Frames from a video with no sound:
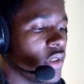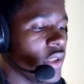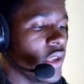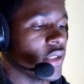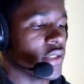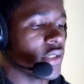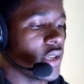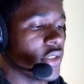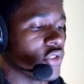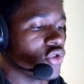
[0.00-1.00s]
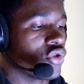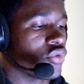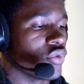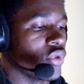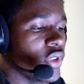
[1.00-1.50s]
it's
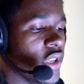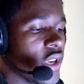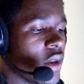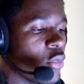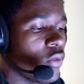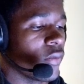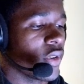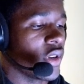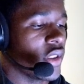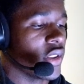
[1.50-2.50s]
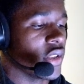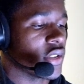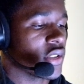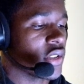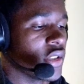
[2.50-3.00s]
truly game over in
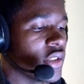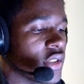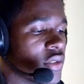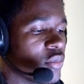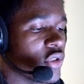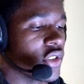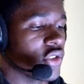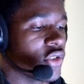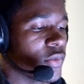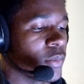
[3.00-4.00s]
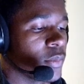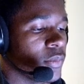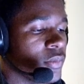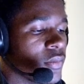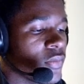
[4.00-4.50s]
this position.
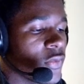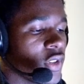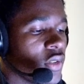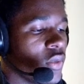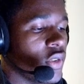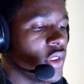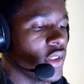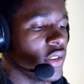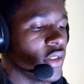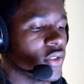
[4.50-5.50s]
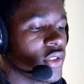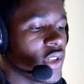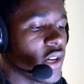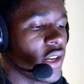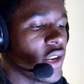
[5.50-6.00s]
There's
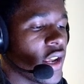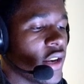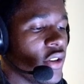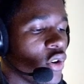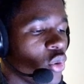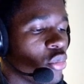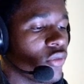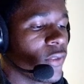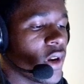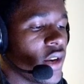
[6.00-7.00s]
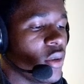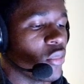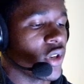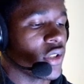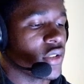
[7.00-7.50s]
not any hope for
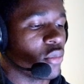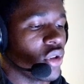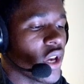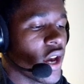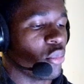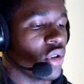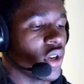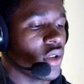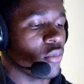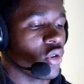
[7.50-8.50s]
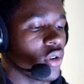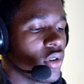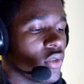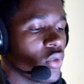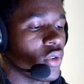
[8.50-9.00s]
anybody to be happy anymore
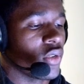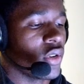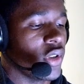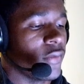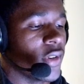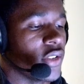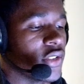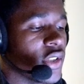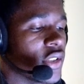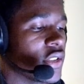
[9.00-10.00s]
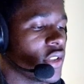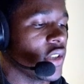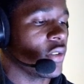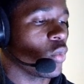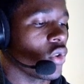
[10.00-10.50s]
or even exist in
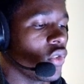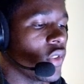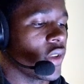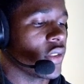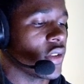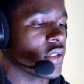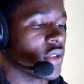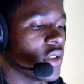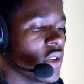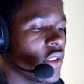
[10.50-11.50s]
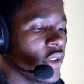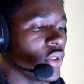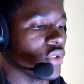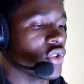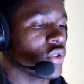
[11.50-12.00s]
a world like this. Like,
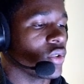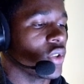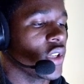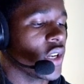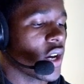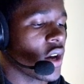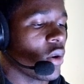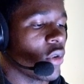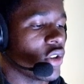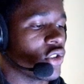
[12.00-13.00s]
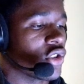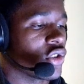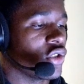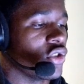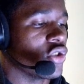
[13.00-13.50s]
just look at how much
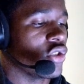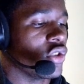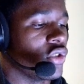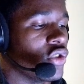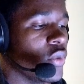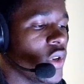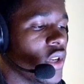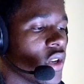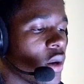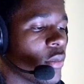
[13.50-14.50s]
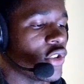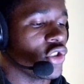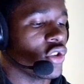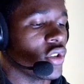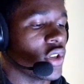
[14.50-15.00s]
you're doing, how much
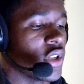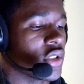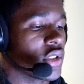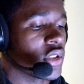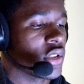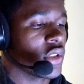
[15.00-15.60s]
goodness